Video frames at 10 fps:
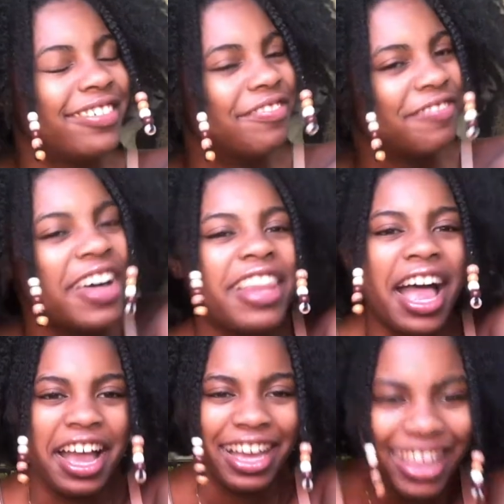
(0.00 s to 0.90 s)
Well,
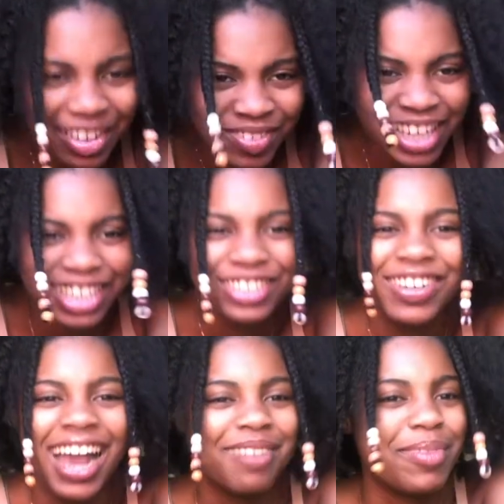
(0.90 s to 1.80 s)
I'm gonna
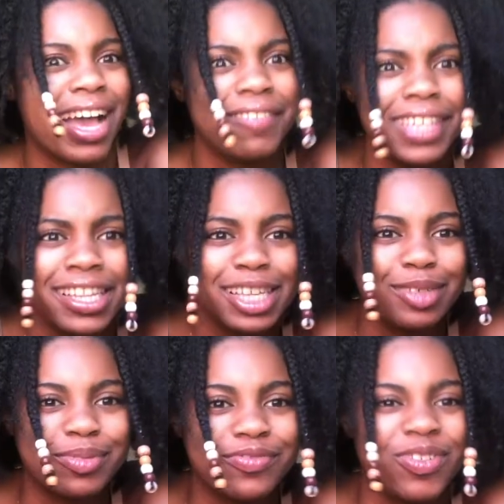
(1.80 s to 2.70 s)
try to be, I've said this
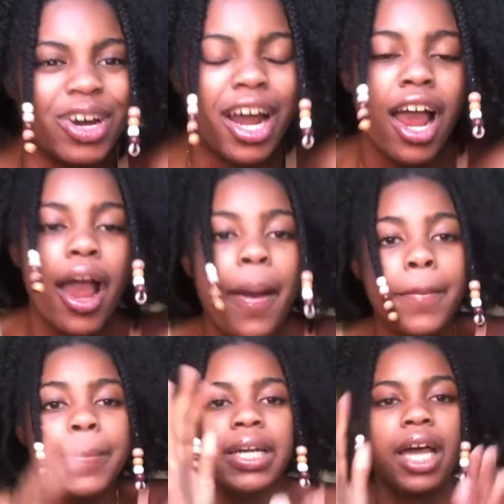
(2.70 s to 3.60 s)
before,
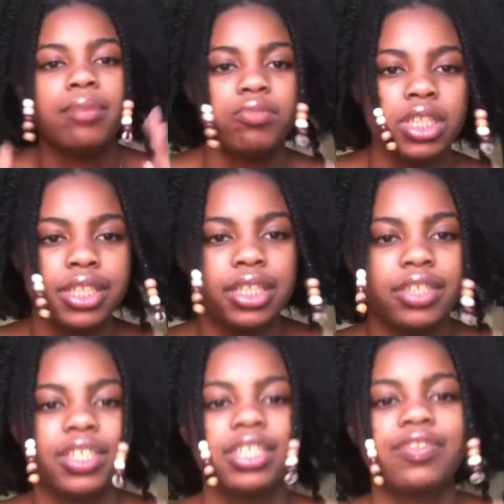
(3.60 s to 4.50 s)
but I'm really
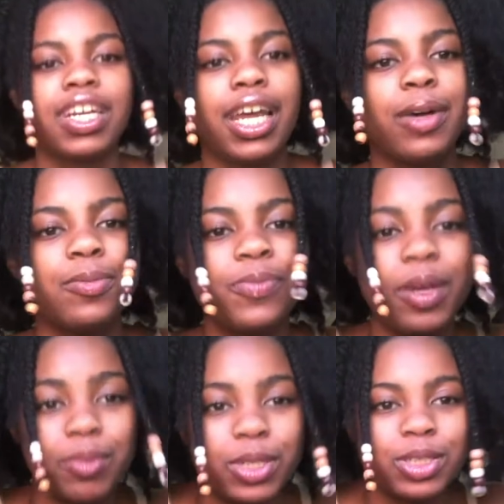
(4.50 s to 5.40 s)
serious right now.
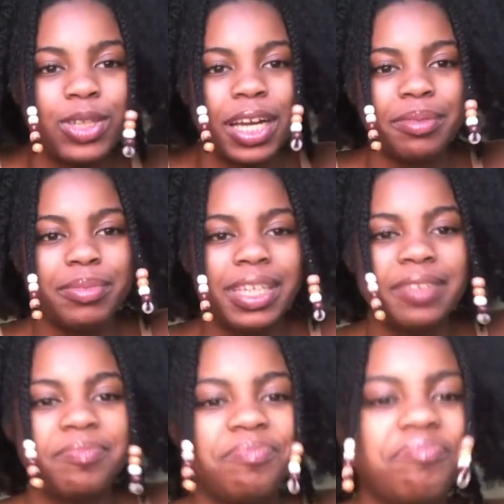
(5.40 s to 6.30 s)
I'm gonna try to be.
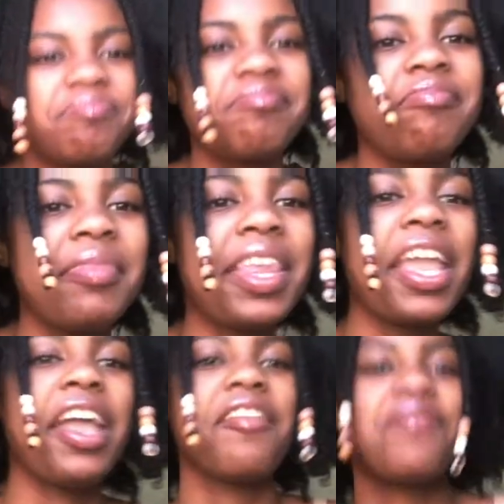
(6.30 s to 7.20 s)

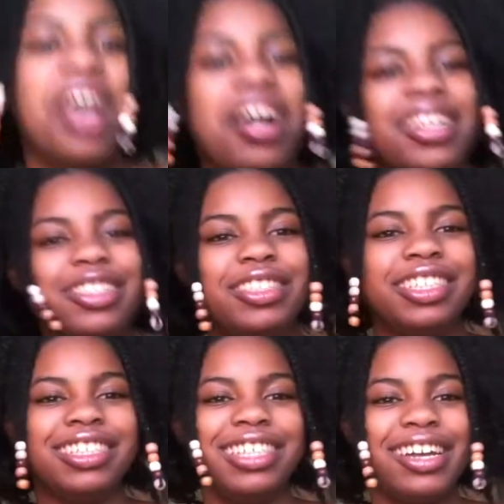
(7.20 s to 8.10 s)
If y'all are new to
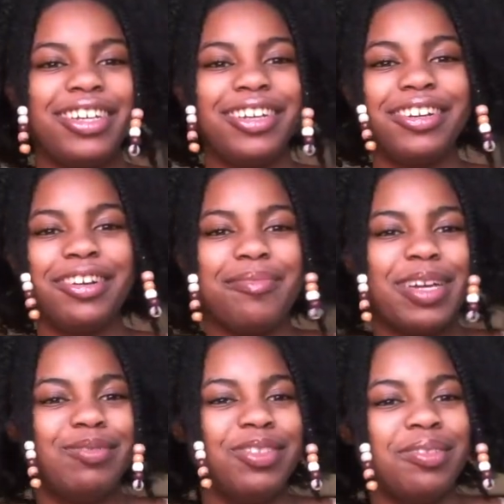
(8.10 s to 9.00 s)
this channel, you don't know me,
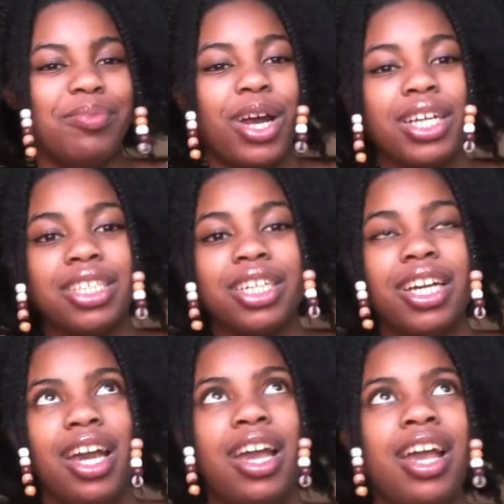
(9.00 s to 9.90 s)
I'm Jordan Proctor.
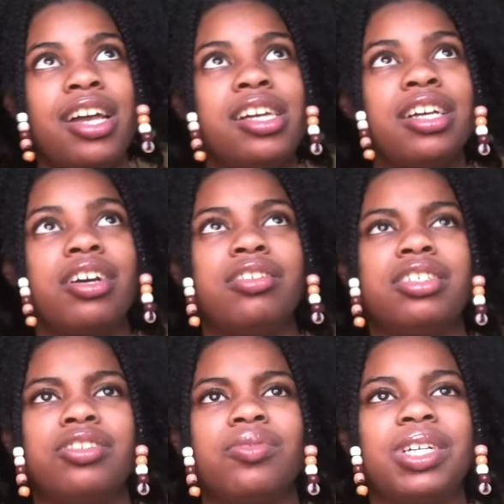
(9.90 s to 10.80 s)
I go to
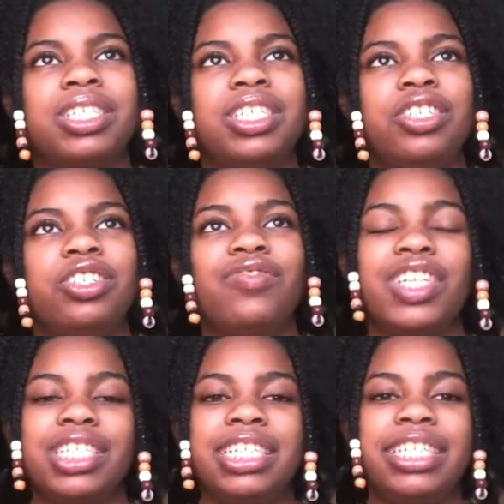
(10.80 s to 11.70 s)
Central Washington
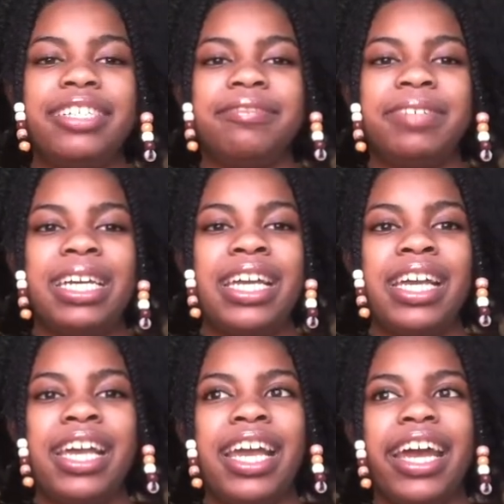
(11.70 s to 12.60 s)
University,
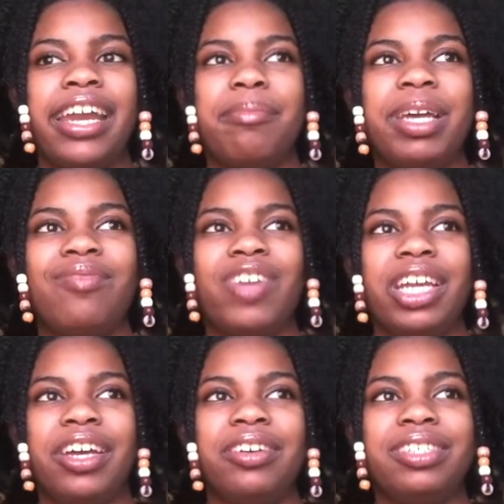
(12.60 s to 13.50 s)
and I make
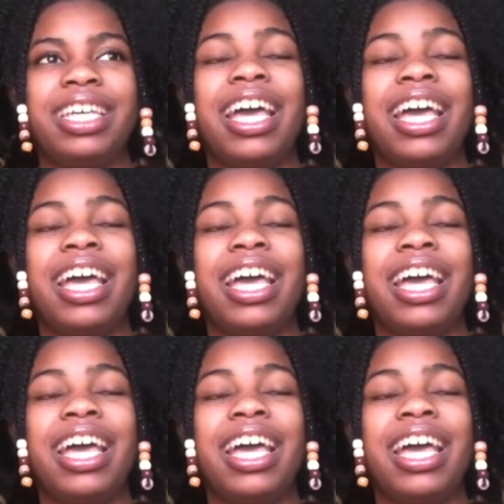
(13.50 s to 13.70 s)
videos.